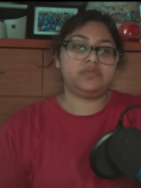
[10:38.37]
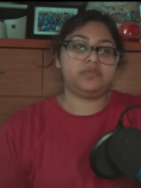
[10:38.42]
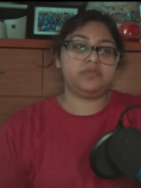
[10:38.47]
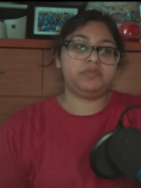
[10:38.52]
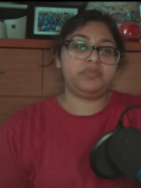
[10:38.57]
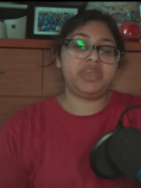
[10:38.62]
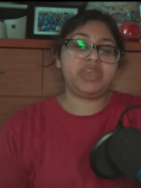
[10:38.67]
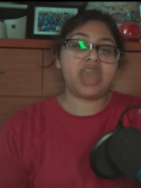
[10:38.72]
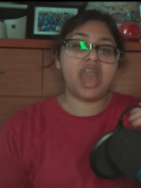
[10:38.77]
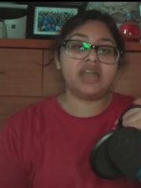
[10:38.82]

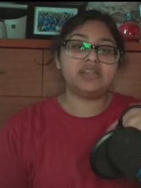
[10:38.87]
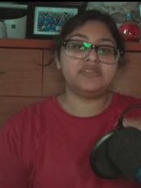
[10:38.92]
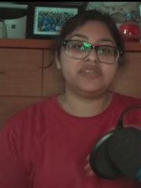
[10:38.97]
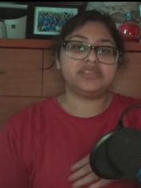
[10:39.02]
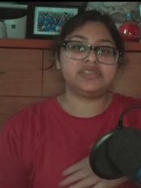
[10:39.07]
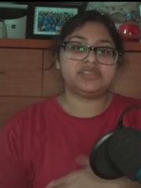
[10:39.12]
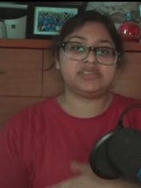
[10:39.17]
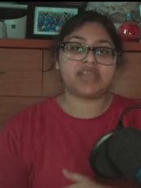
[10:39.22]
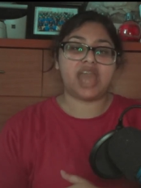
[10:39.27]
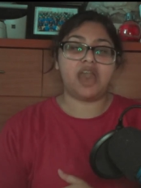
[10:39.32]
because of the
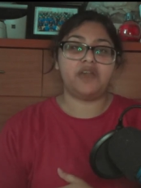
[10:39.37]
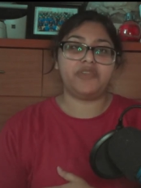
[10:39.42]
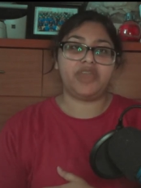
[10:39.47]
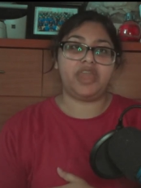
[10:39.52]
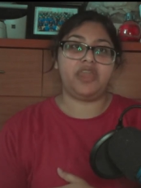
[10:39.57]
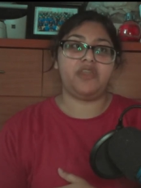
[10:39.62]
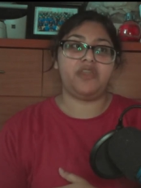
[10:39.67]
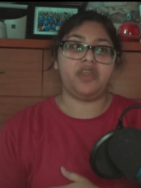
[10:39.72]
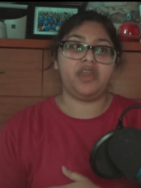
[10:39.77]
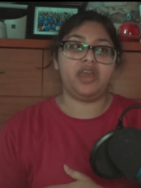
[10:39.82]
sound
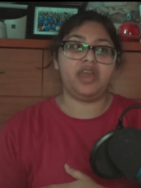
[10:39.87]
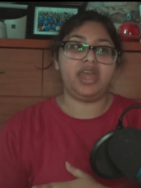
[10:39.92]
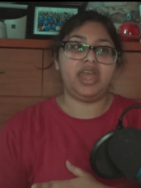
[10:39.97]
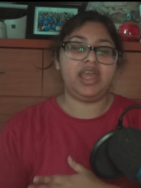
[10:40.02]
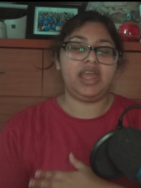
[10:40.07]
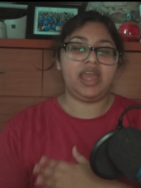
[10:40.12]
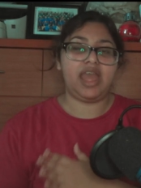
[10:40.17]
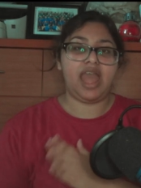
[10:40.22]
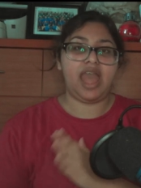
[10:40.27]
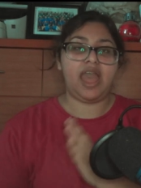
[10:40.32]
era,
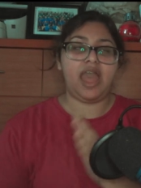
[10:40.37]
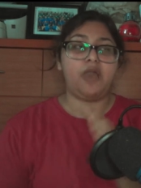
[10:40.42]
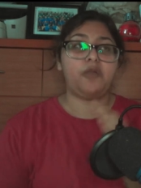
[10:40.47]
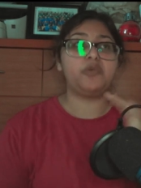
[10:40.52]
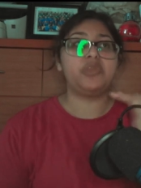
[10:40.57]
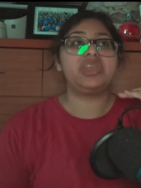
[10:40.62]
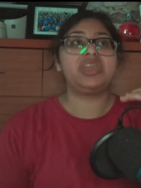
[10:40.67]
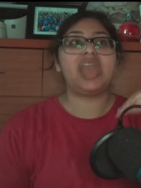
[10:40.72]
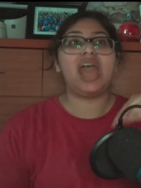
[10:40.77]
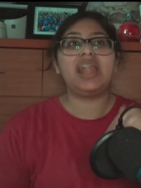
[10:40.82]
how
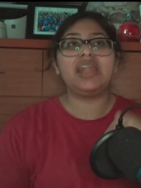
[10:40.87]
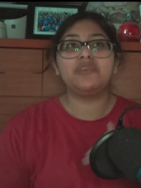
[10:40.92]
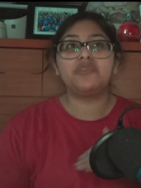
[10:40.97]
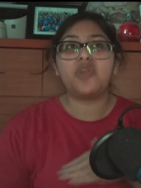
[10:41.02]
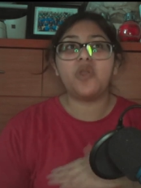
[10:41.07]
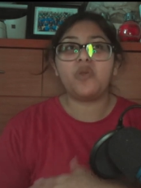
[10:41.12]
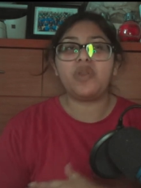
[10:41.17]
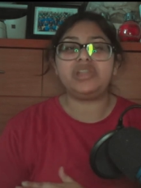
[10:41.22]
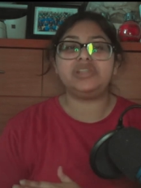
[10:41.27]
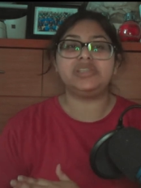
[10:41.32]
we kind of
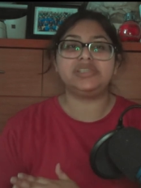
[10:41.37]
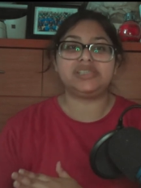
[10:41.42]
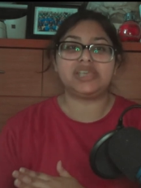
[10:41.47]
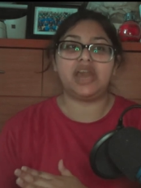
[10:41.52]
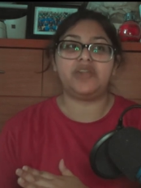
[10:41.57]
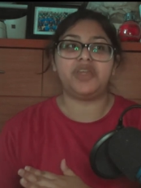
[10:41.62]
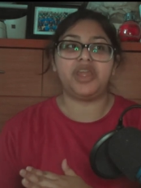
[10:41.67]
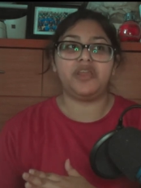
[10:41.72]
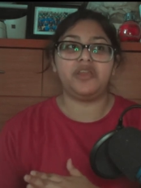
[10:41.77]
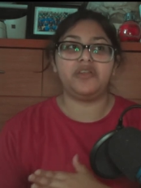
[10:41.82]
go into the sound
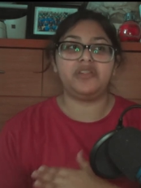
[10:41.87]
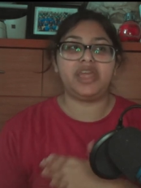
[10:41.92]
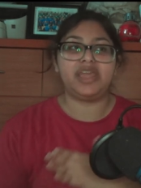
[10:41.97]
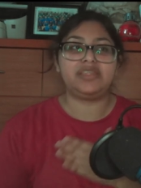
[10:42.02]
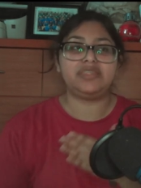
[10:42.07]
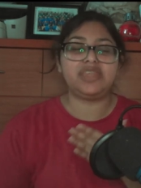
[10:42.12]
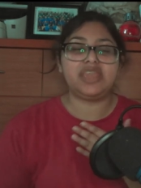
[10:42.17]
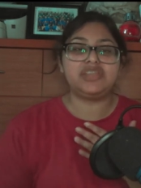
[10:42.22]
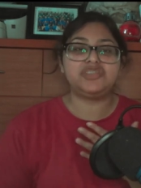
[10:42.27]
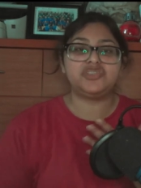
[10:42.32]
era, like,
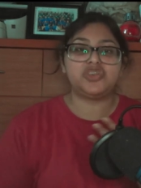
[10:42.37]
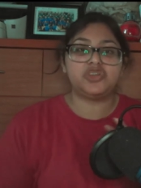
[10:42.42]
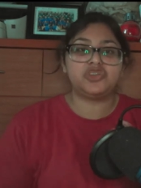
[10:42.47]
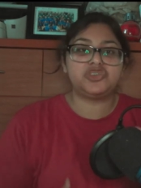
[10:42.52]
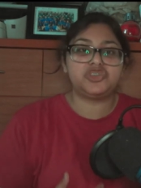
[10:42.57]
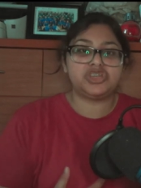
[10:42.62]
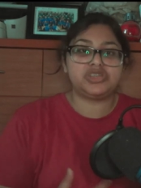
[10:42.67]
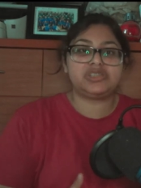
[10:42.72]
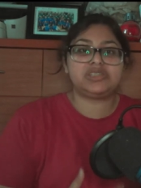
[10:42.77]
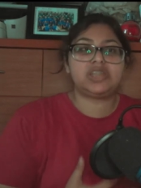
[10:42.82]
things are
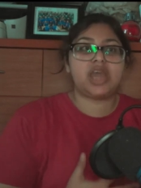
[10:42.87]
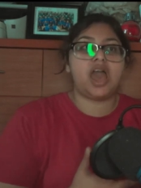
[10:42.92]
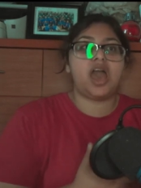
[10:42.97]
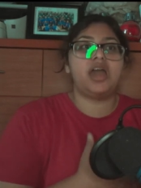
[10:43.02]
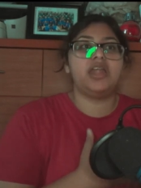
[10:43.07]
just not,